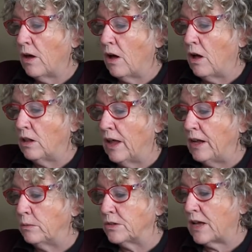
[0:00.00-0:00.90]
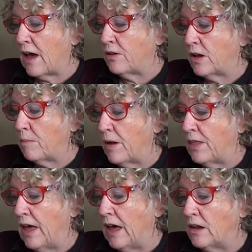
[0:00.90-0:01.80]
All light was gathered up by
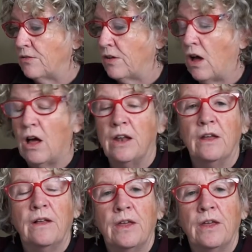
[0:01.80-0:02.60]
the hand of God.